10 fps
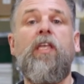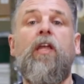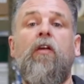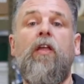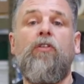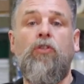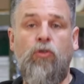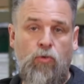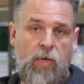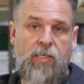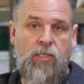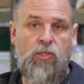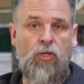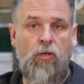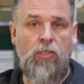carry two great
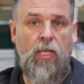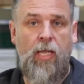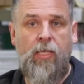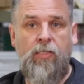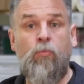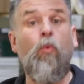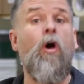discharge lines,